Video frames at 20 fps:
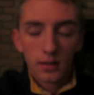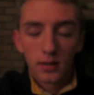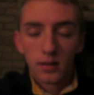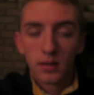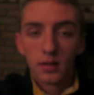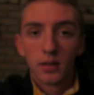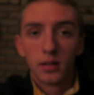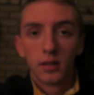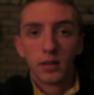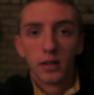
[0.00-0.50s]

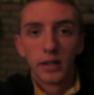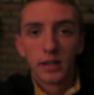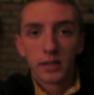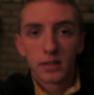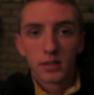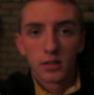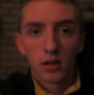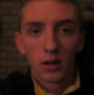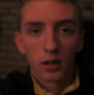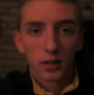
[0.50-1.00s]
and it
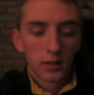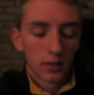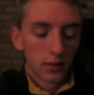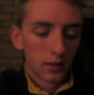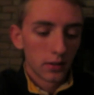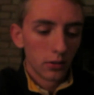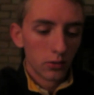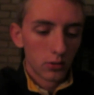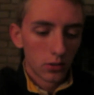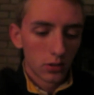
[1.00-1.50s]
sucked
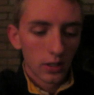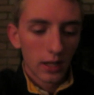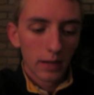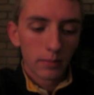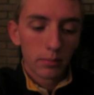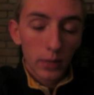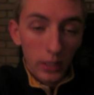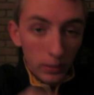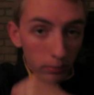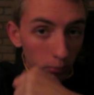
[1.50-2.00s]
using
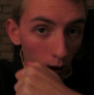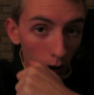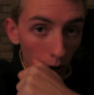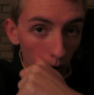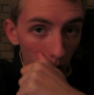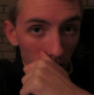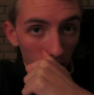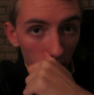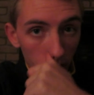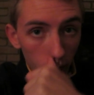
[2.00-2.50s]
that big
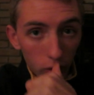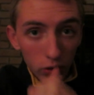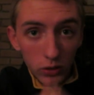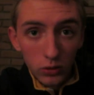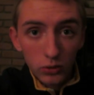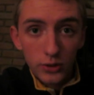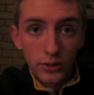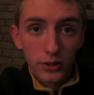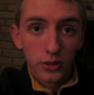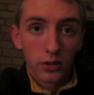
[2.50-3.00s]
blower on
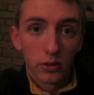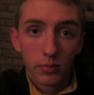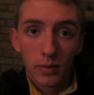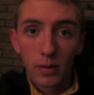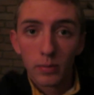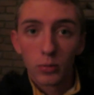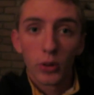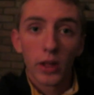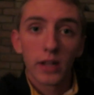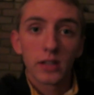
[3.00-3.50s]
wheels you
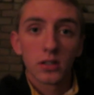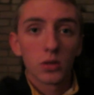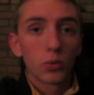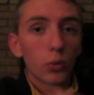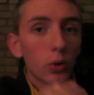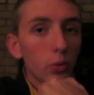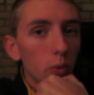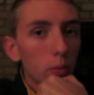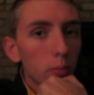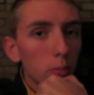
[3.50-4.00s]
remember that's the
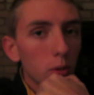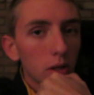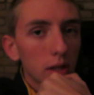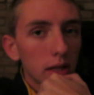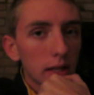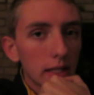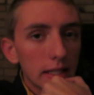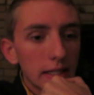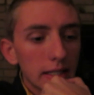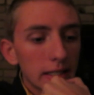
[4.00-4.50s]
one we
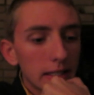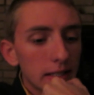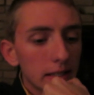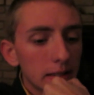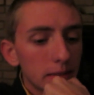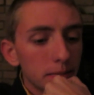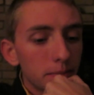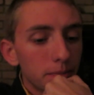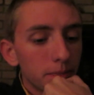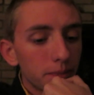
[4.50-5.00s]
put the
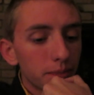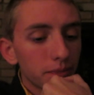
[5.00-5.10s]
um,